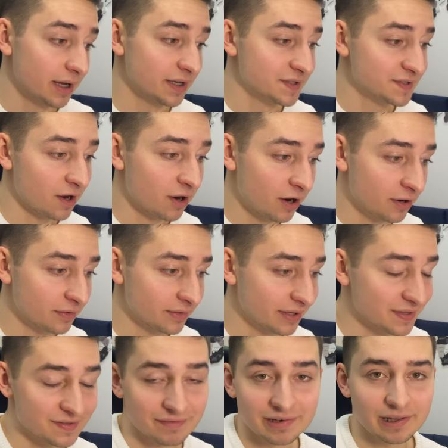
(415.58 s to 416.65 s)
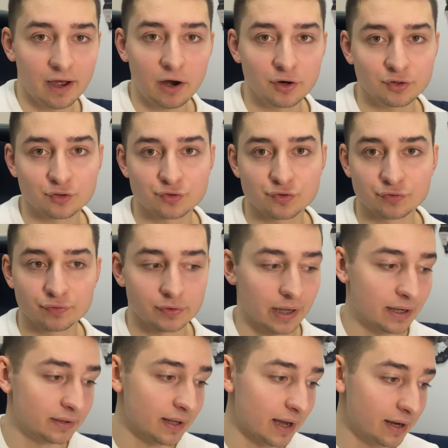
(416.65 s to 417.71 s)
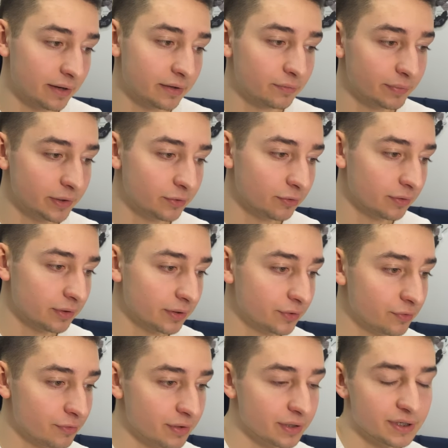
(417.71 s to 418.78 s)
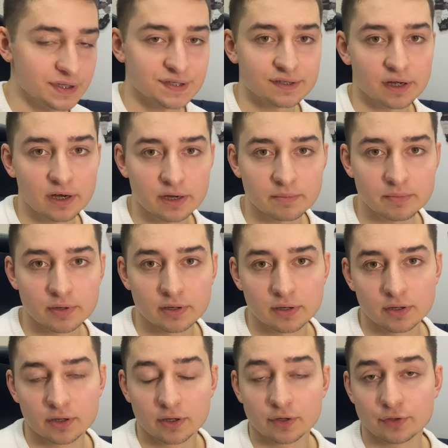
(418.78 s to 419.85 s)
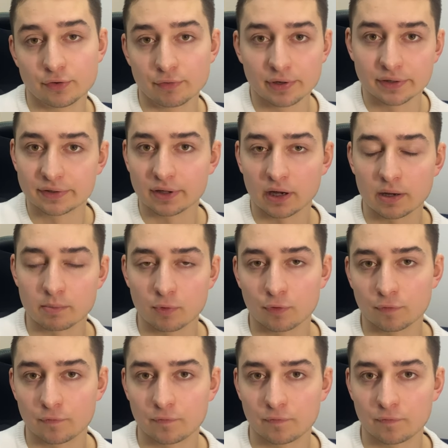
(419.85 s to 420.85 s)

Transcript: It's hard, it's really hard to shoot and edit video during this time, during time of